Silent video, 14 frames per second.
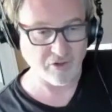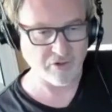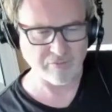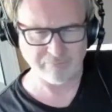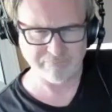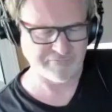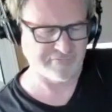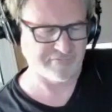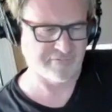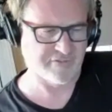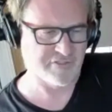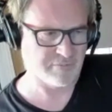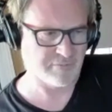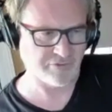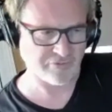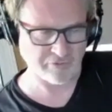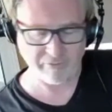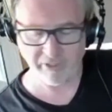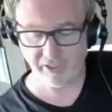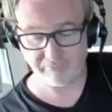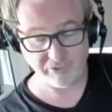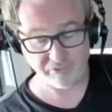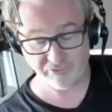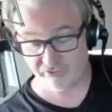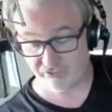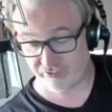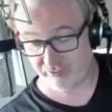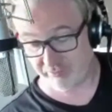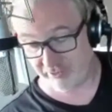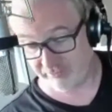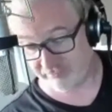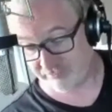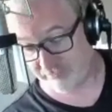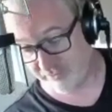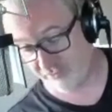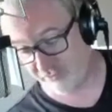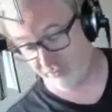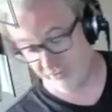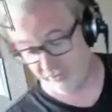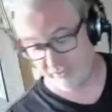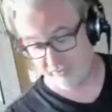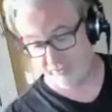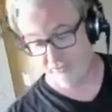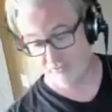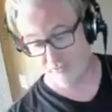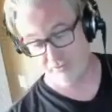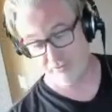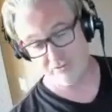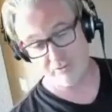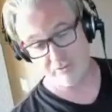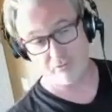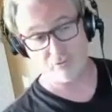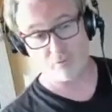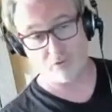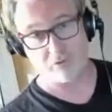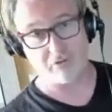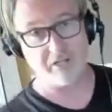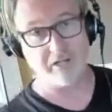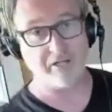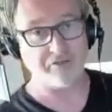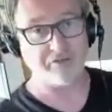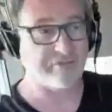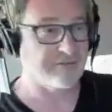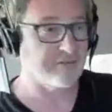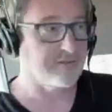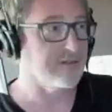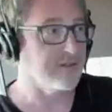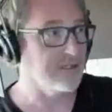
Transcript: Oh, Jimmy's a great musician, man. Jimmy's world class. Yeah.